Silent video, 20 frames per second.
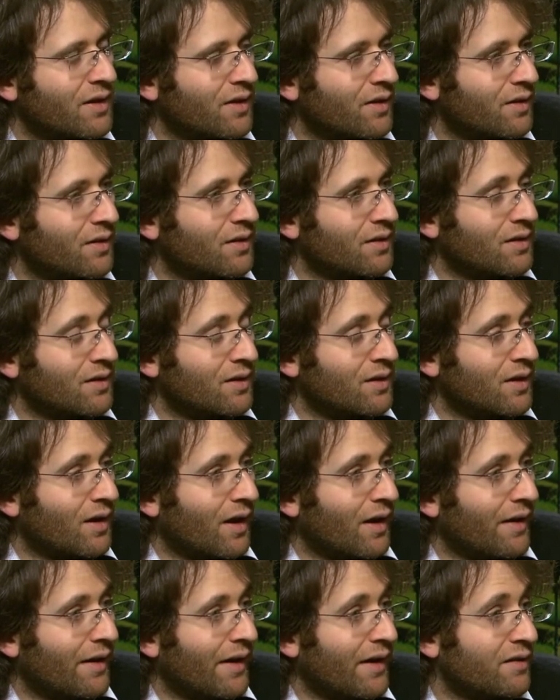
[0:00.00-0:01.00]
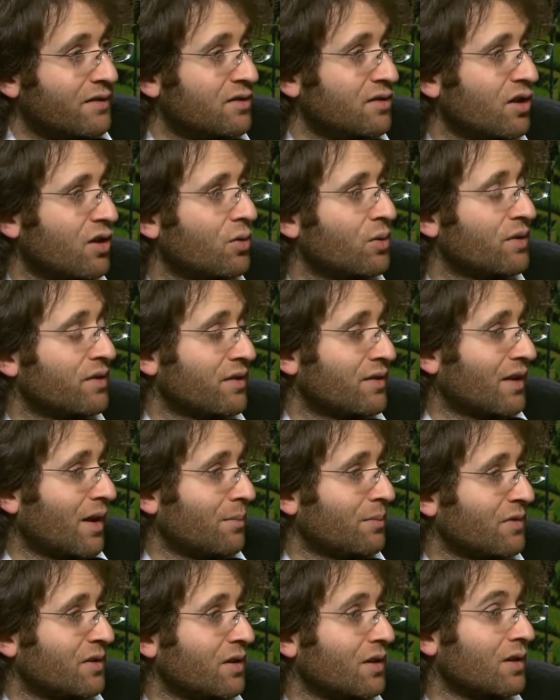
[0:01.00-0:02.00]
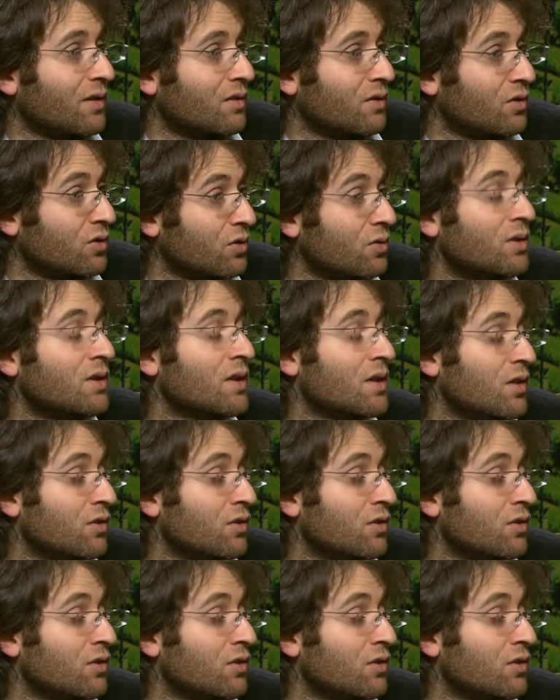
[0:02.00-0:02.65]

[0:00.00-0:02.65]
the NGO was attempting to